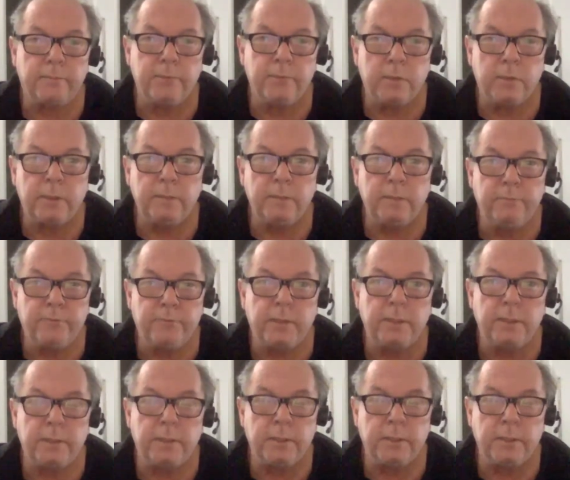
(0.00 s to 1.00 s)
You're
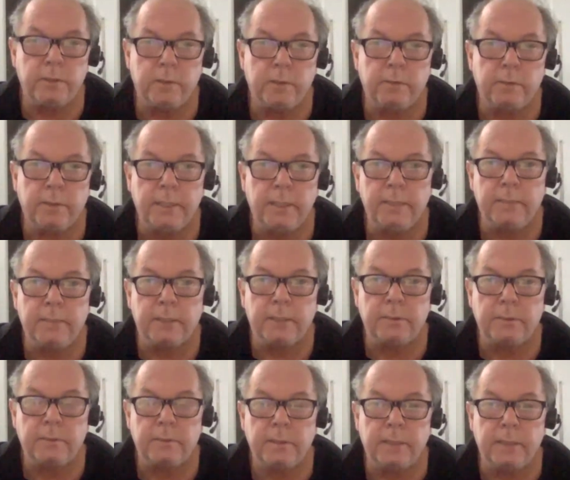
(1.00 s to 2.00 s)
confronting your own
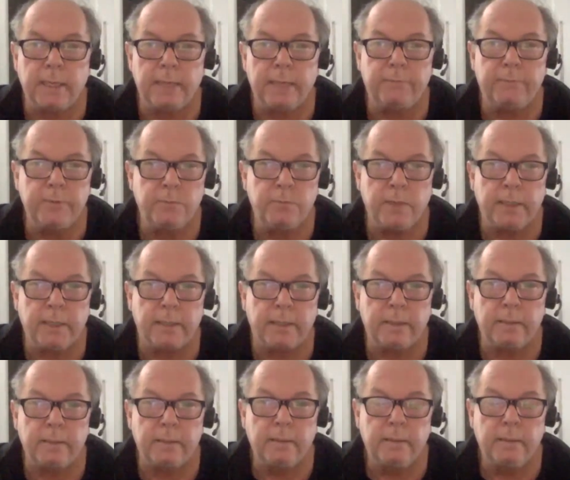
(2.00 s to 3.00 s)
limits in every way.
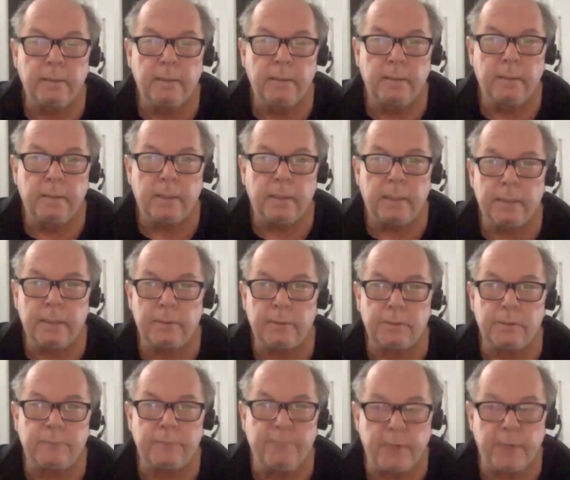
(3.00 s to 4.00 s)
And
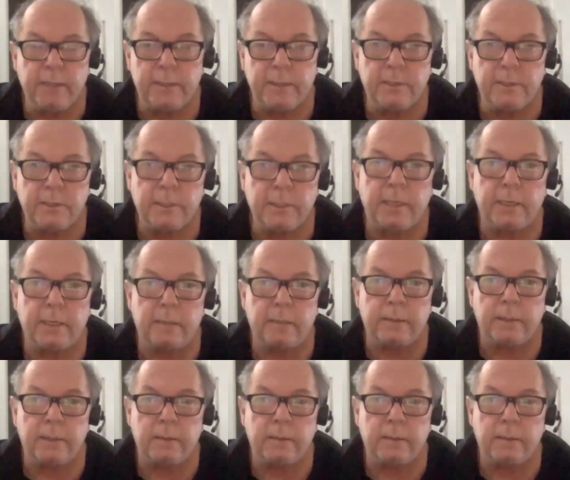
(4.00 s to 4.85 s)
it's very scary.